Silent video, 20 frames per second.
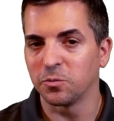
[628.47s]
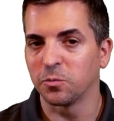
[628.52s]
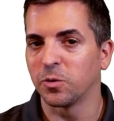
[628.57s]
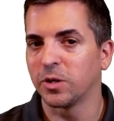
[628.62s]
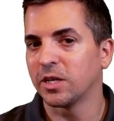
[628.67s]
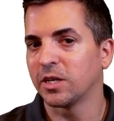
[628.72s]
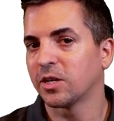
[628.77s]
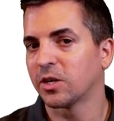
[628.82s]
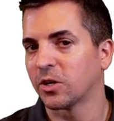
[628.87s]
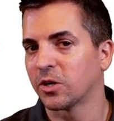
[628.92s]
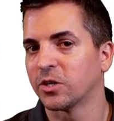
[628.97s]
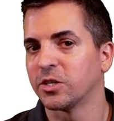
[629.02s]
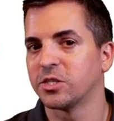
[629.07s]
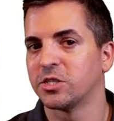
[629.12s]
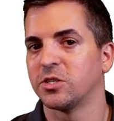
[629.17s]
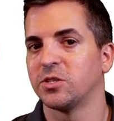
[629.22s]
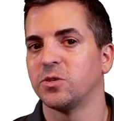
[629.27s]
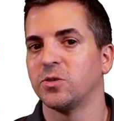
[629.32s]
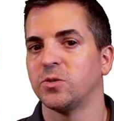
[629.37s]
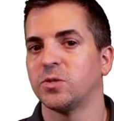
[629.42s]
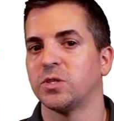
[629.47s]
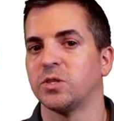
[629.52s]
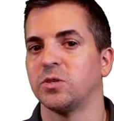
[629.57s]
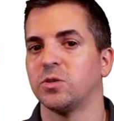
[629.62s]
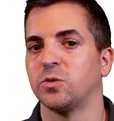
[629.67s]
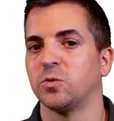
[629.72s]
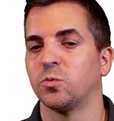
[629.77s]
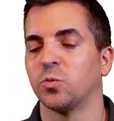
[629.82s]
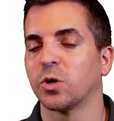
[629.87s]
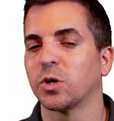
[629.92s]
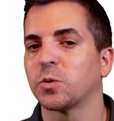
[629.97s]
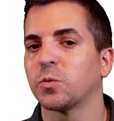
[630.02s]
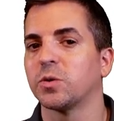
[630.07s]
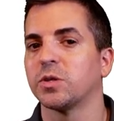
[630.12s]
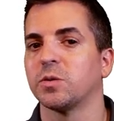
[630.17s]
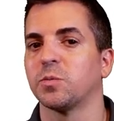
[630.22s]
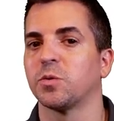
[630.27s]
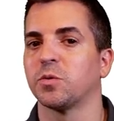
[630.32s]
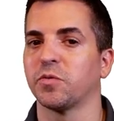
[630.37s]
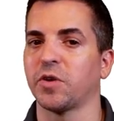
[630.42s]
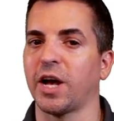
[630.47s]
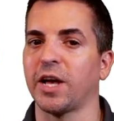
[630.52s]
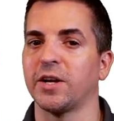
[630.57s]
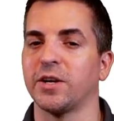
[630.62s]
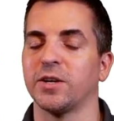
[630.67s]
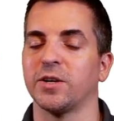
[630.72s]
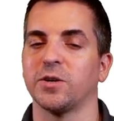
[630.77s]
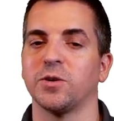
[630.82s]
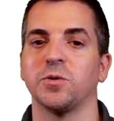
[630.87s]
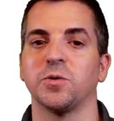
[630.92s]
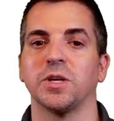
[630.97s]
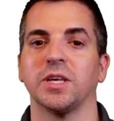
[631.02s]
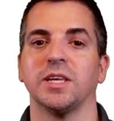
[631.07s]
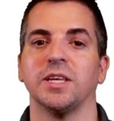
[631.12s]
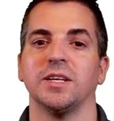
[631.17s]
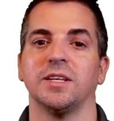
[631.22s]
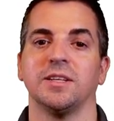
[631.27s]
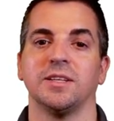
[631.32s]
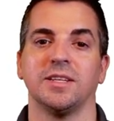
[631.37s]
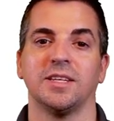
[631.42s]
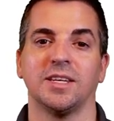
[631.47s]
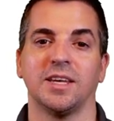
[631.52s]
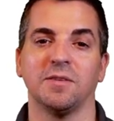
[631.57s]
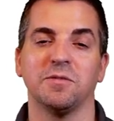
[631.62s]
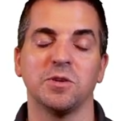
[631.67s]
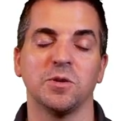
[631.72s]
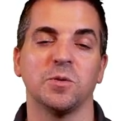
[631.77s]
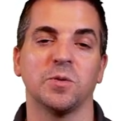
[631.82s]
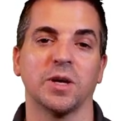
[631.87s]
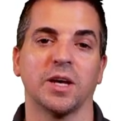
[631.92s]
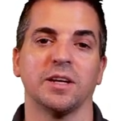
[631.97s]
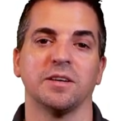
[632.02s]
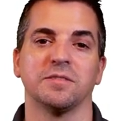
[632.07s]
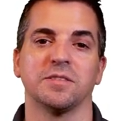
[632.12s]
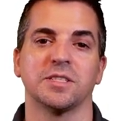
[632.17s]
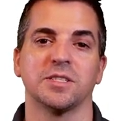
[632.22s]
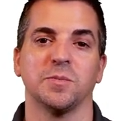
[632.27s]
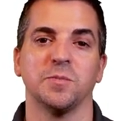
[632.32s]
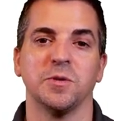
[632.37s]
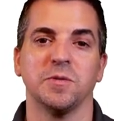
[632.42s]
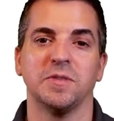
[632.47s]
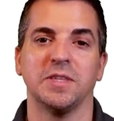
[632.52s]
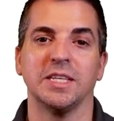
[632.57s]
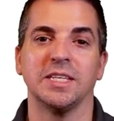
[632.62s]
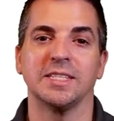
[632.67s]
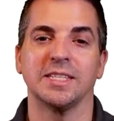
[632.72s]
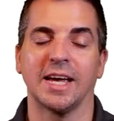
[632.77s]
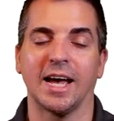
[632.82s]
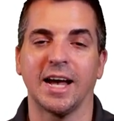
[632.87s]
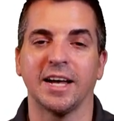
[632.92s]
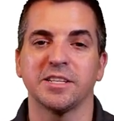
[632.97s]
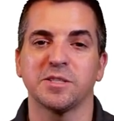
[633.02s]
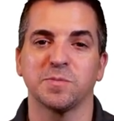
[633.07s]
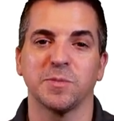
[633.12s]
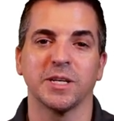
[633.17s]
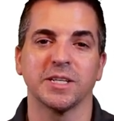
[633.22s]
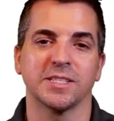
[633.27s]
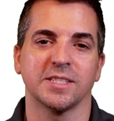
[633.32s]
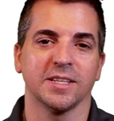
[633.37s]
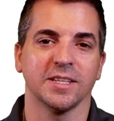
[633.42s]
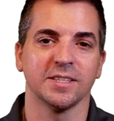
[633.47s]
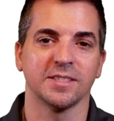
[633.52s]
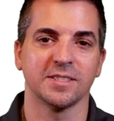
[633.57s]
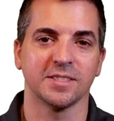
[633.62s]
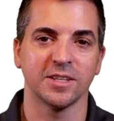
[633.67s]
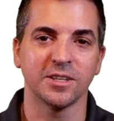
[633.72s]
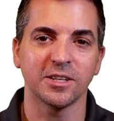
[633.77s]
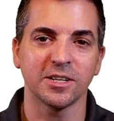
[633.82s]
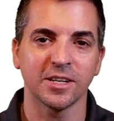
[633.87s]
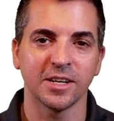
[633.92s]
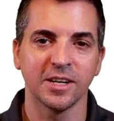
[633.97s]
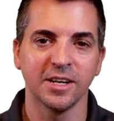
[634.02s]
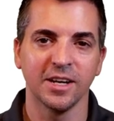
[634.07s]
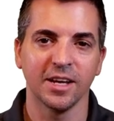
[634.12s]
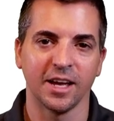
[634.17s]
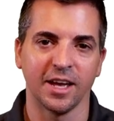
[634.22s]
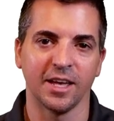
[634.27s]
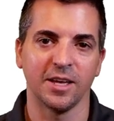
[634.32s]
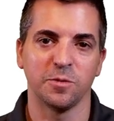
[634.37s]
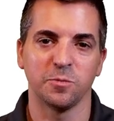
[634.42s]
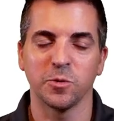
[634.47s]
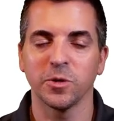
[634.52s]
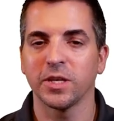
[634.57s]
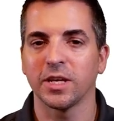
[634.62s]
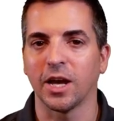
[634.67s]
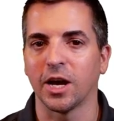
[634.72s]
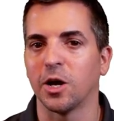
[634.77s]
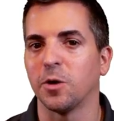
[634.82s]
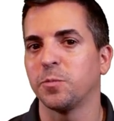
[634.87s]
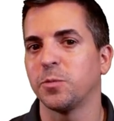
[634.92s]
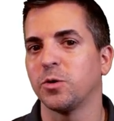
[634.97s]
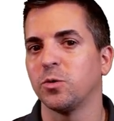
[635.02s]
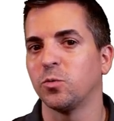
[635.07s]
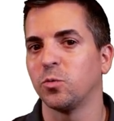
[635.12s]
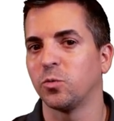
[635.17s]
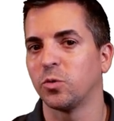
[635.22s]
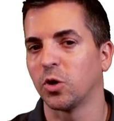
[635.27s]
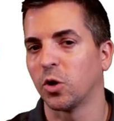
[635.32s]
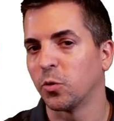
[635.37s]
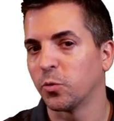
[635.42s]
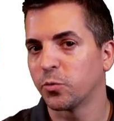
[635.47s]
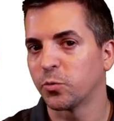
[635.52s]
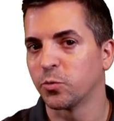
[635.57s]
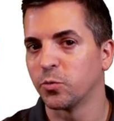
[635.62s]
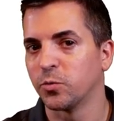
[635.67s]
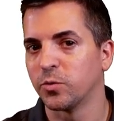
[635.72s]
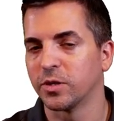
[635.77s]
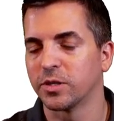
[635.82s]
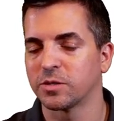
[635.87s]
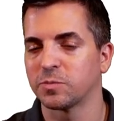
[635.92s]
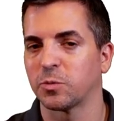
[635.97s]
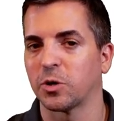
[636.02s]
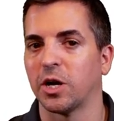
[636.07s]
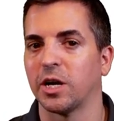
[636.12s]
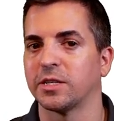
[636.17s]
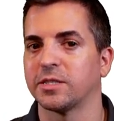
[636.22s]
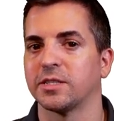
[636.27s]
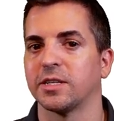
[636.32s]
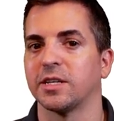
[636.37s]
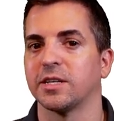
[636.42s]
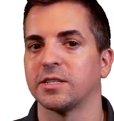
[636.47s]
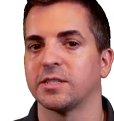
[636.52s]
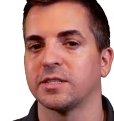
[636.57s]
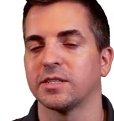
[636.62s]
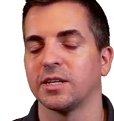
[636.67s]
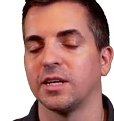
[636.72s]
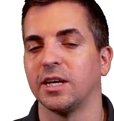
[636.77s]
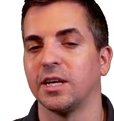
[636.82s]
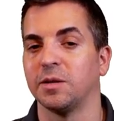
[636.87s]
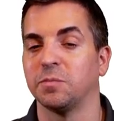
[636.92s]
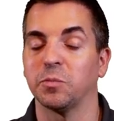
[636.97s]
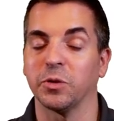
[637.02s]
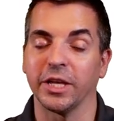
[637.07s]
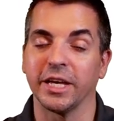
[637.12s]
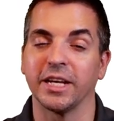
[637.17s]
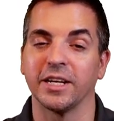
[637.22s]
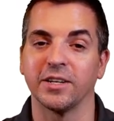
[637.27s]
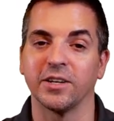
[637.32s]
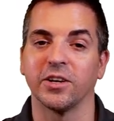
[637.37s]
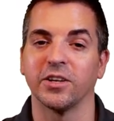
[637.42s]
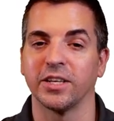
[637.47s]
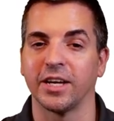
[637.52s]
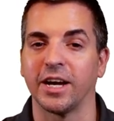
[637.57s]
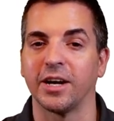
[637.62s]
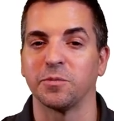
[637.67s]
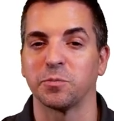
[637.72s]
we encourage you to work with a provider who can give you kind of some of these aspects to consider and really help you go through this process and plan it all out